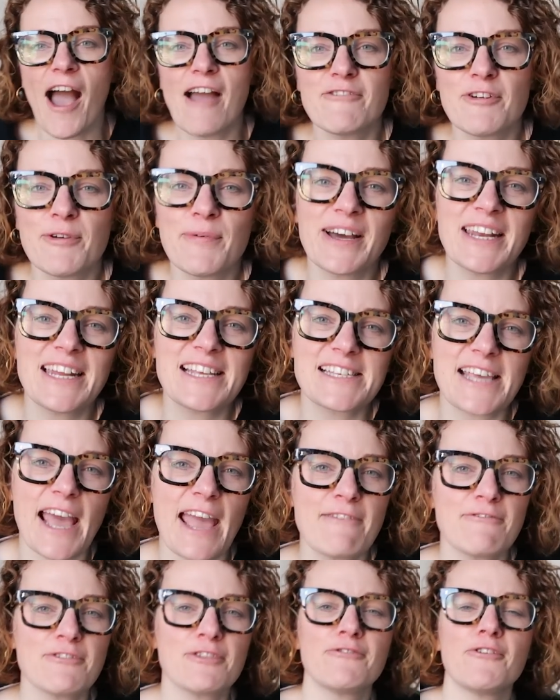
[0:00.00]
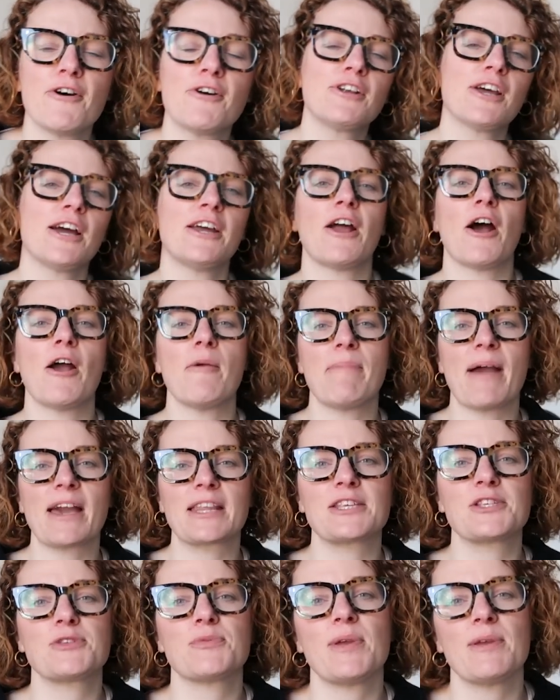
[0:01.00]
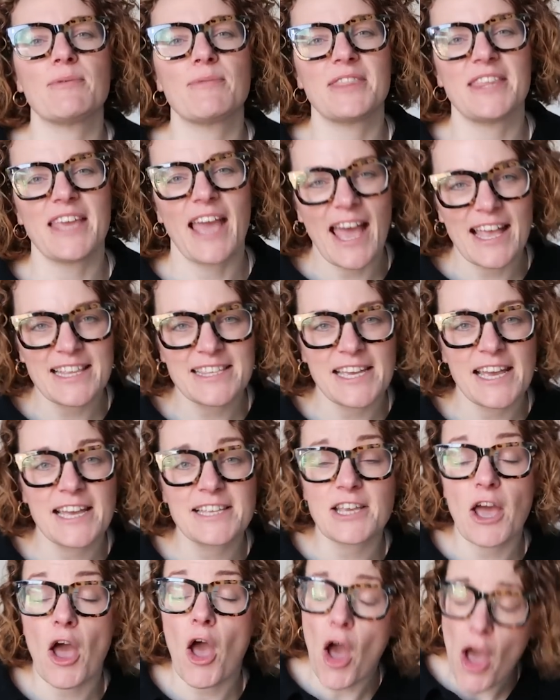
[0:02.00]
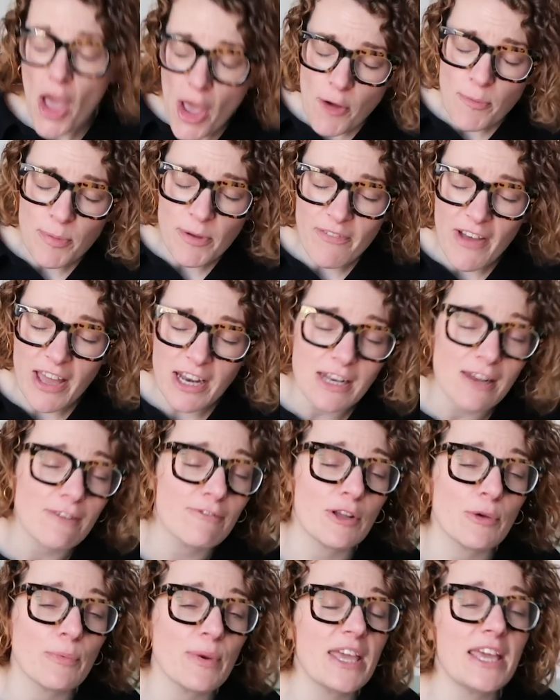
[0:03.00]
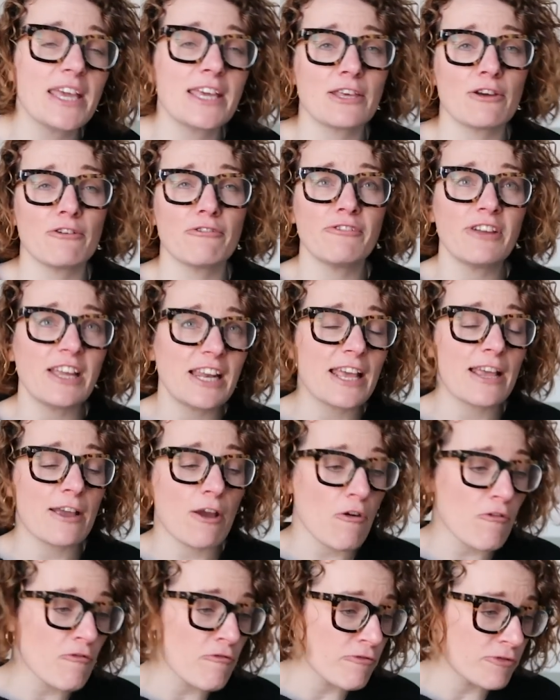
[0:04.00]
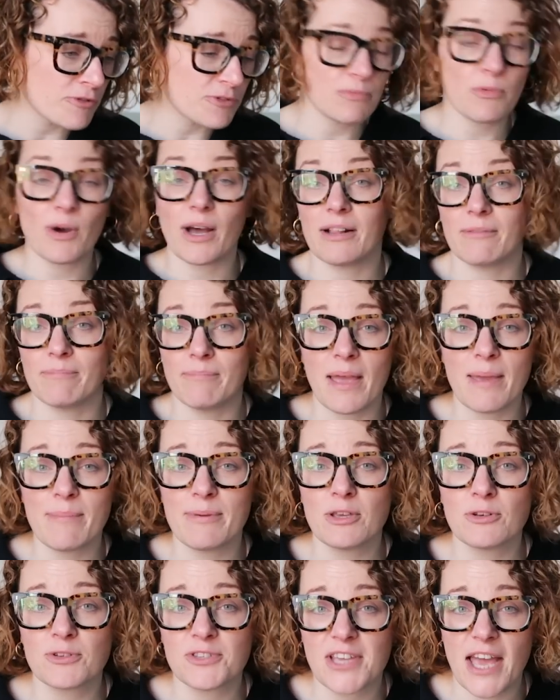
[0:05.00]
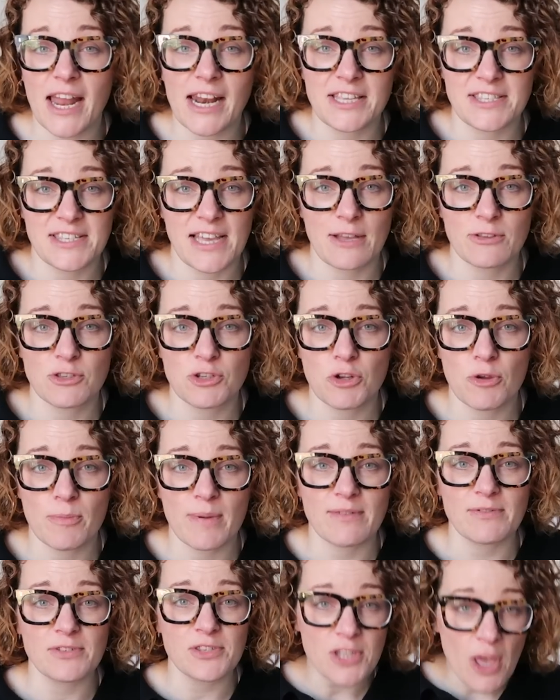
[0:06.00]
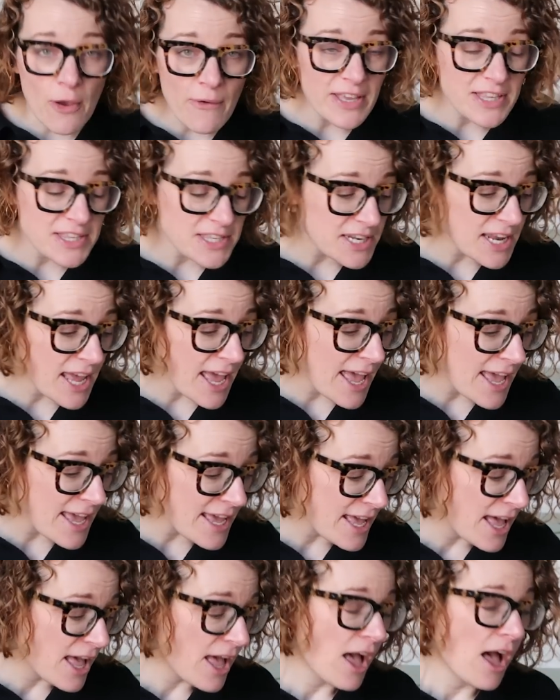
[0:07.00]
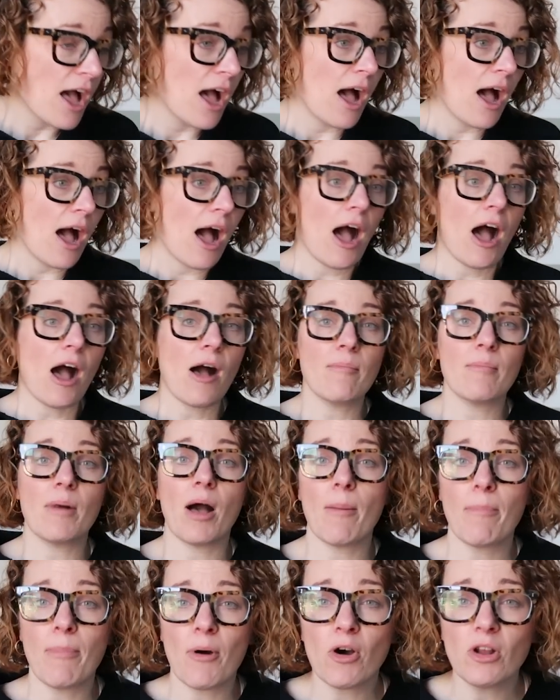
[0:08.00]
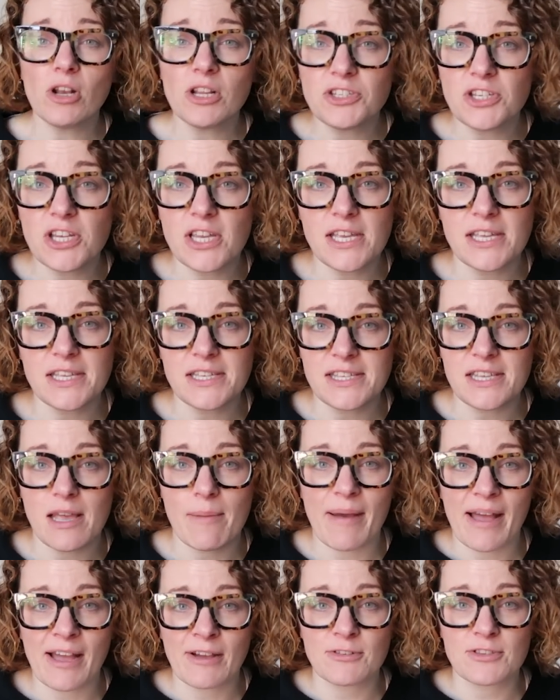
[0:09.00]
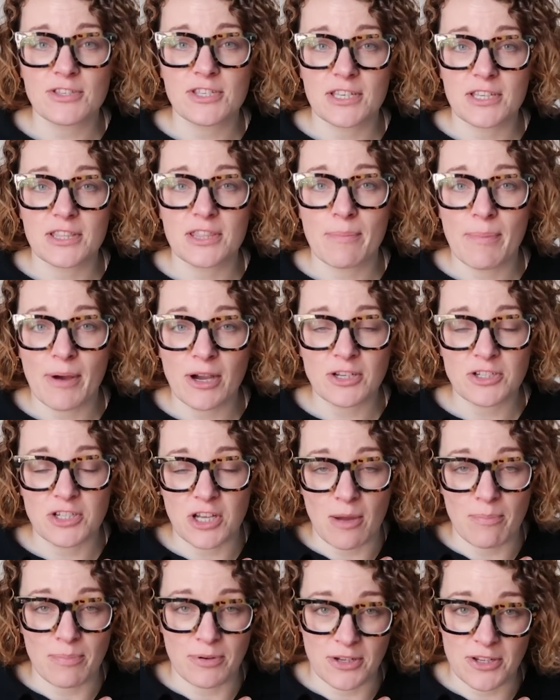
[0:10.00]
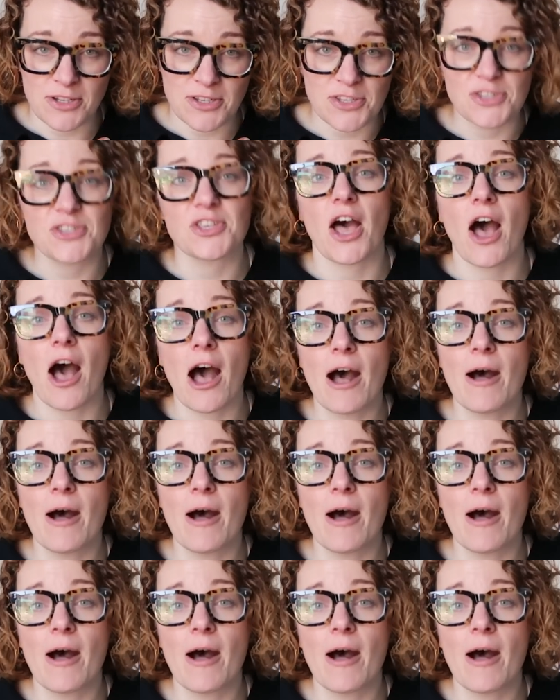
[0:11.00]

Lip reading: everyone, it's Kate from The Fold Line. I'm back this week with the edit. I hope you've had a lovely week. You're feeling, well, maybe you're settling down to do a bit of sewing today. Apologies about the bunged upness.